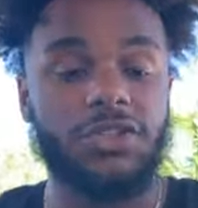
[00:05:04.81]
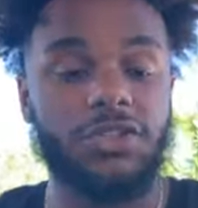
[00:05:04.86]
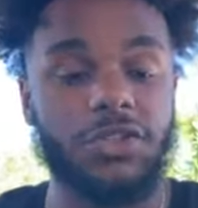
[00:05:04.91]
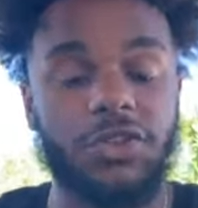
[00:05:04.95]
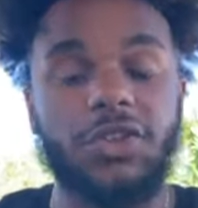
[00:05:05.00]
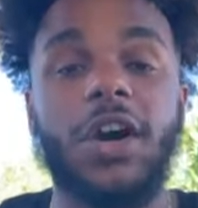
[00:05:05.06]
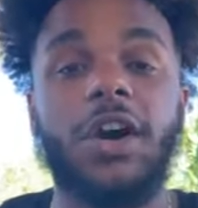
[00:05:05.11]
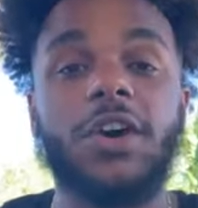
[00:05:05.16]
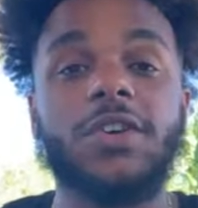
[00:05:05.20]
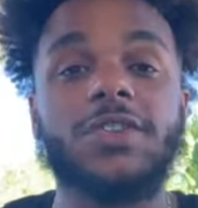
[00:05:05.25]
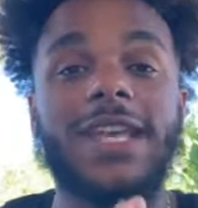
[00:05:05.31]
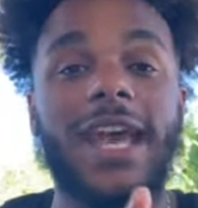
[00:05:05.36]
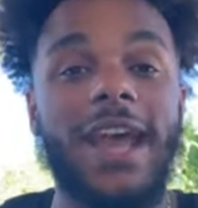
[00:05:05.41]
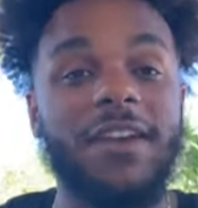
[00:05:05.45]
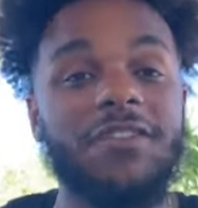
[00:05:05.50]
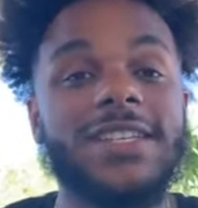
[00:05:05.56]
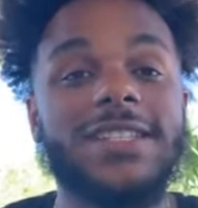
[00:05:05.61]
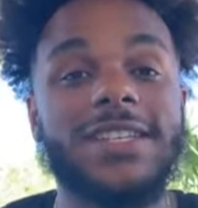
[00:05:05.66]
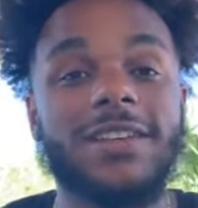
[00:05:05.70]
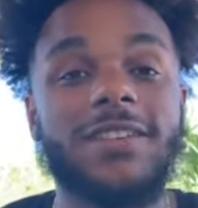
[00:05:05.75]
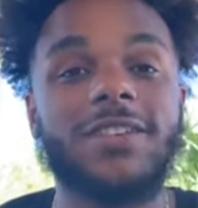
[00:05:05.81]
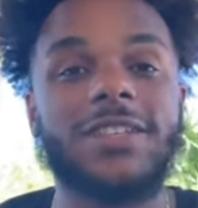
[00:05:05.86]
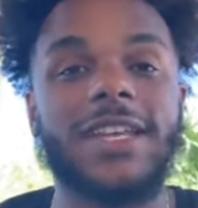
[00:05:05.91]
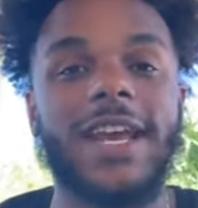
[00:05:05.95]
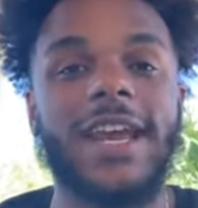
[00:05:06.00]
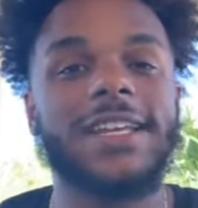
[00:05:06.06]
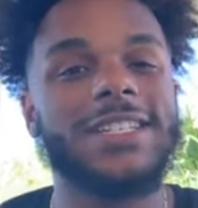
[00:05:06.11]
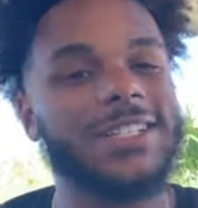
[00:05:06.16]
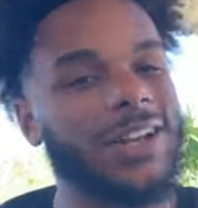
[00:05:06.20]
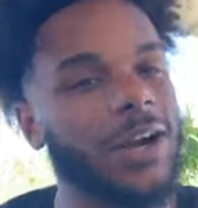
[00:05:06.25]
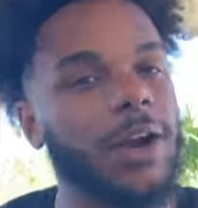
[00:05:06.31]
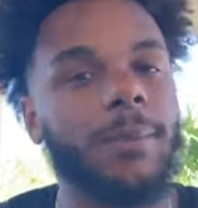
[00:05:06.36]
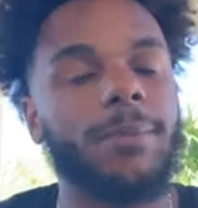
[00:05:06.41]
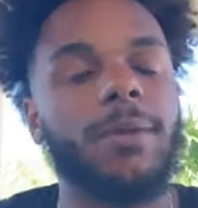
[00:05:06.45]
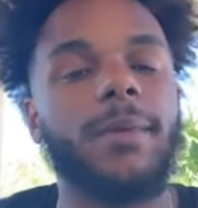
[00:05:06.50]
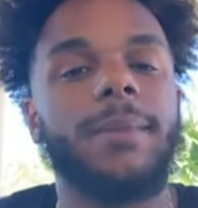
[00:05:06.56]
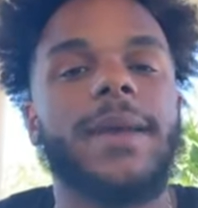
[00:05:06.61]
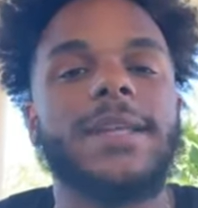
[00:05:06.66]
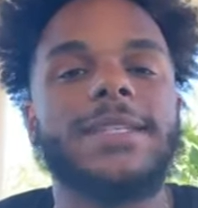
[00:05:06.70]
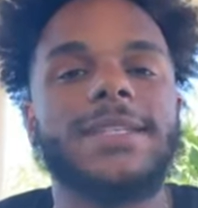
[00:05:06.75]
Do those every single day. Start
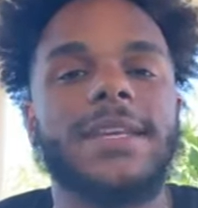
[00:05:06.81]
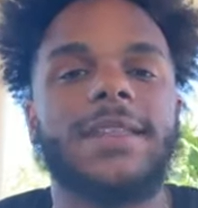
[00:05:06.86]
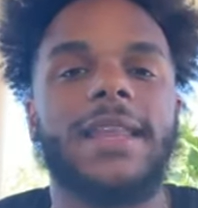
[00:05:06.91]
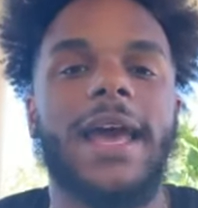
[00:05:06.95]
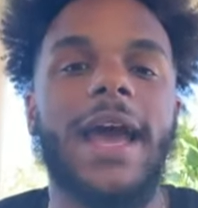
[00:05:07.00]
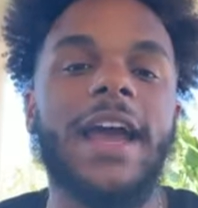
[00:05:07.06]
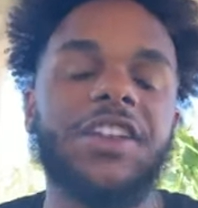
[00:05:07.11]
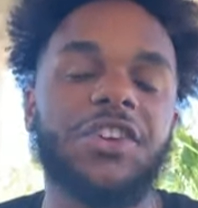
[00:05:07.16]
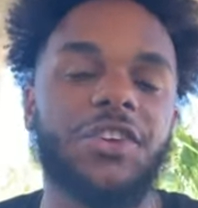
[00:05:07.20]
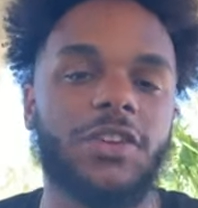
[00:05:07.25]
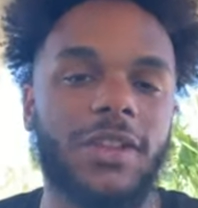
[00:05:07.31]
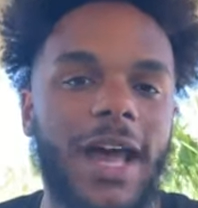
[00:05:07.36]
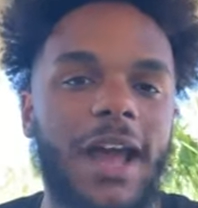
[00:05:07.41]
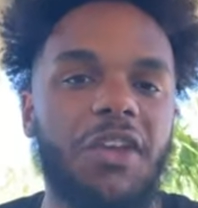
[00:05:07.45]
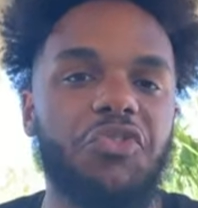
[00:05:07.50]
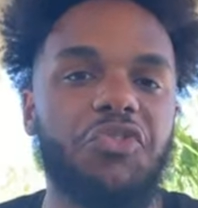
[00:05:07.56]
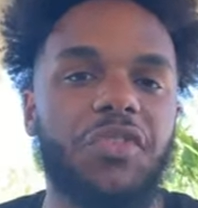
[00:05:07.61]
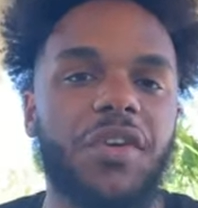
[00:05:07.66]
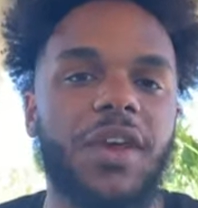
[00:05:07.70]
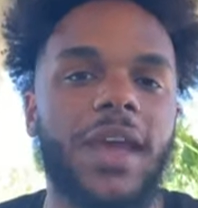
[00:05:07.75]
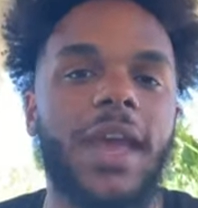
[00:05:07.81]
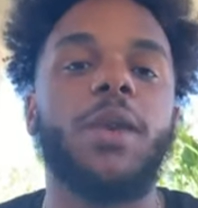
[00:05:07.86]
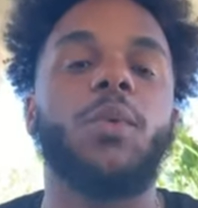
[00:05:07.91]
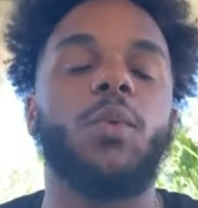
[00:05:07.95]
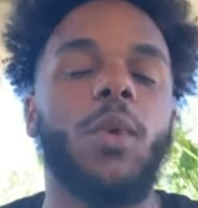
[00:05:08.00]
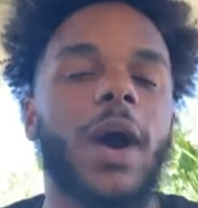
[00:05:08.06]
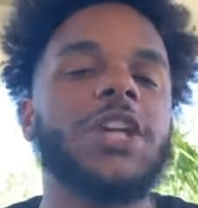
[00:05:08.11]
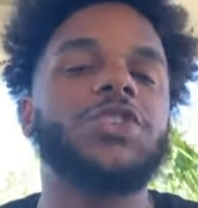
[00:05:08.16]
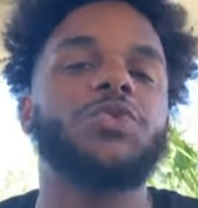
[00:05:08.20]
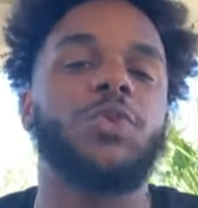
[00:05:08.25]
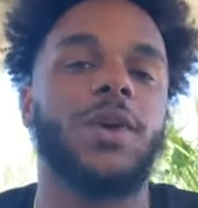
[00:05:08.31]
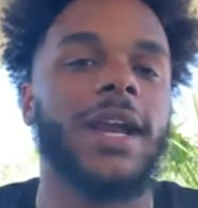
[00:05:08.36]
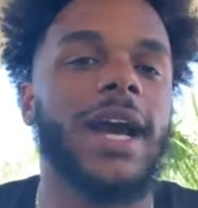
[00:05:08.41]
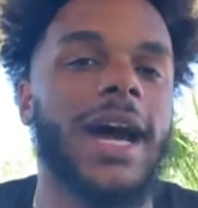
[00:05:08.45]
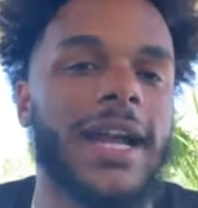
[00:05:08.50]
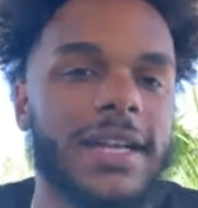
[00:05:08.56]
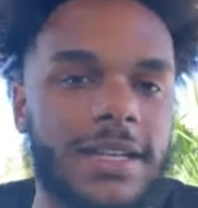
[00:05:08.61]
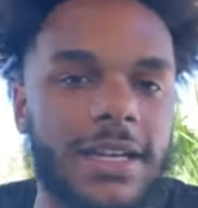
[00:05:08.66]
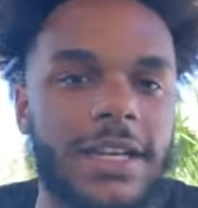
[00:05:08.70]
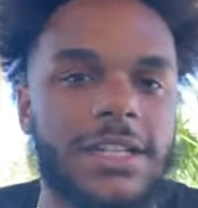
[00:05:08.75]
implementing that in your life and watch what
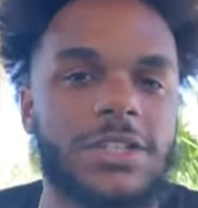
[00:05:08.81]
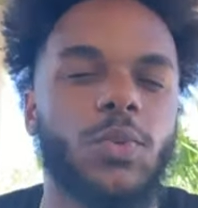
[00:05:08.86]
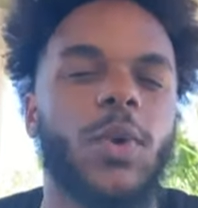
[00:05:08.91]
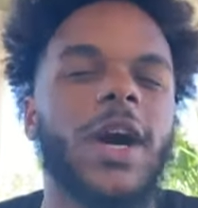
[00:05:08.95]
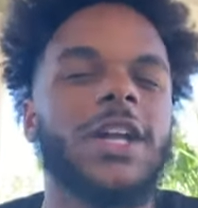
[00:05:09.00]
God does.